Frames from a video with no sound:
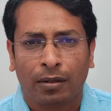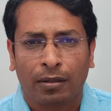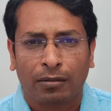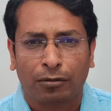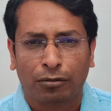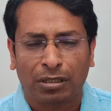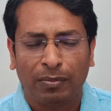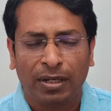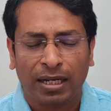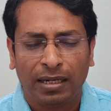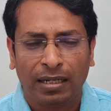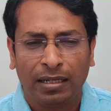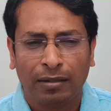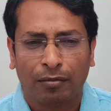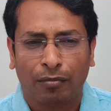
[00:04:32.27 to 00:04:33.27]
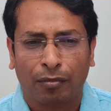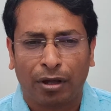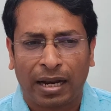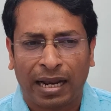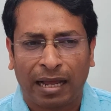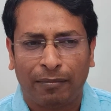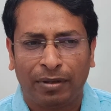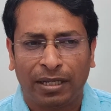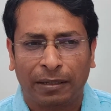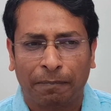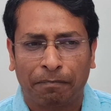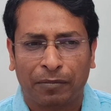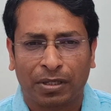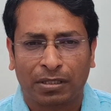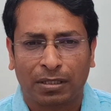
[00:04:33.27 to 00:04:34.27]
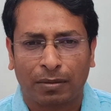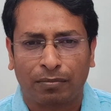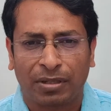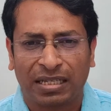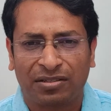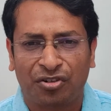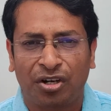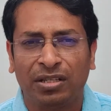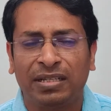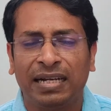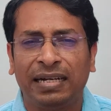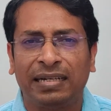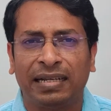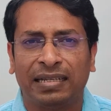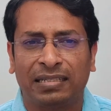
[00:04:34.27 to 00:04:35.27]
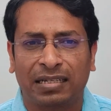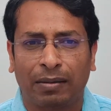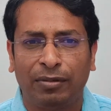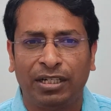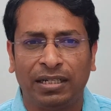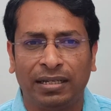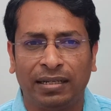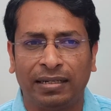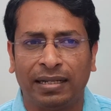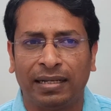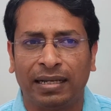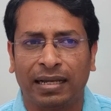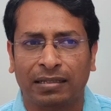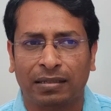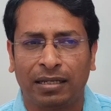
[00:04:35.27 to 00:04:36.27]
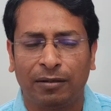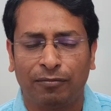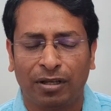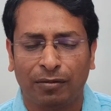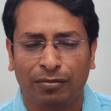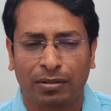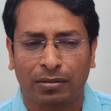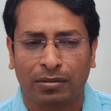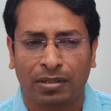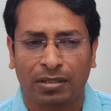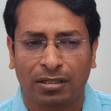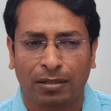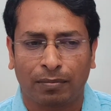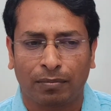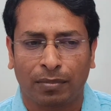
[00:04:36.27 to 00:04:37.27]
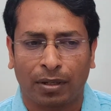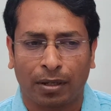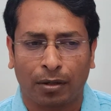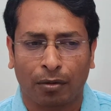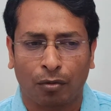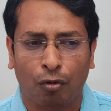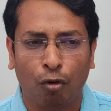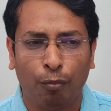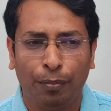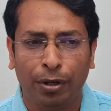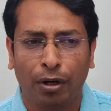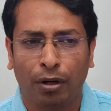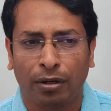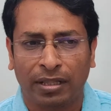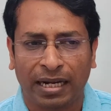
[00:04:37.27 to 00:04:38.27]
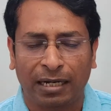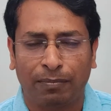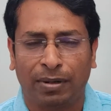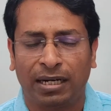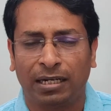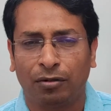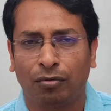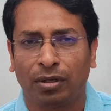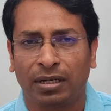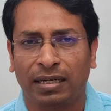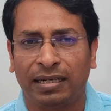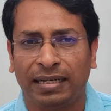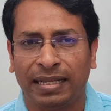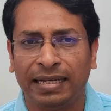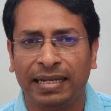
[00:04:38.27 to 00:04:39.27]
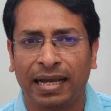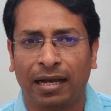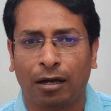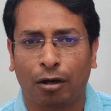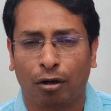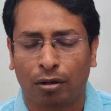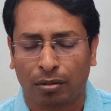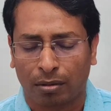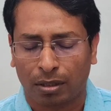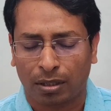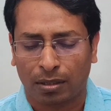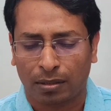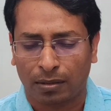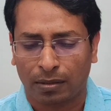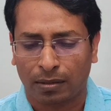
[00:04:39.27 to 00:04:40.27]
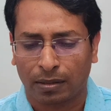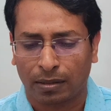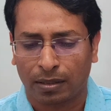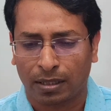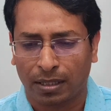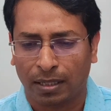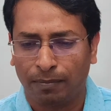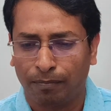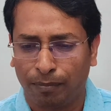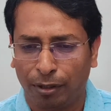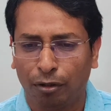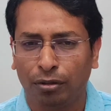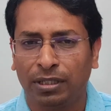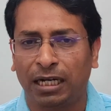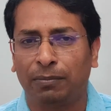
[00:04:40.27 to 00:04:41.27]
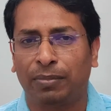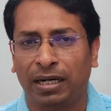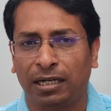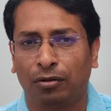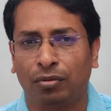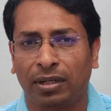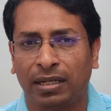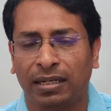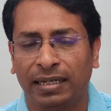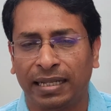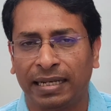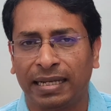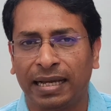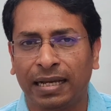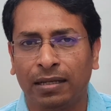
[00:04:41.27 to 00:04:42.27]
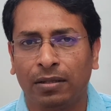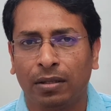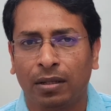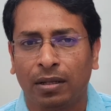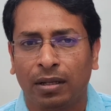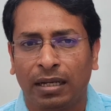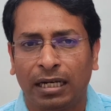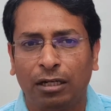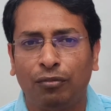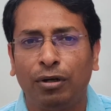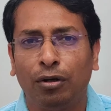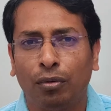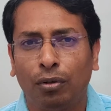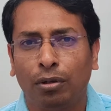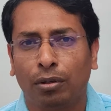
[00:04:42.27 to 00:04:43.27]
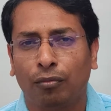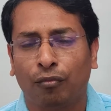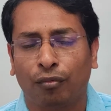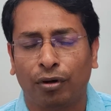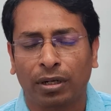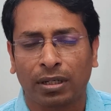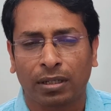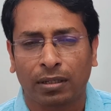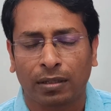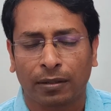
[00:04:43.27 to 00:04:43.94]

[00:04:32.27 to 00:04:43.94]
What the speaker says: So similarly, we are having some stringent stability criteria. If system go beyond that particular criteria or come below that particular criteria, it will not work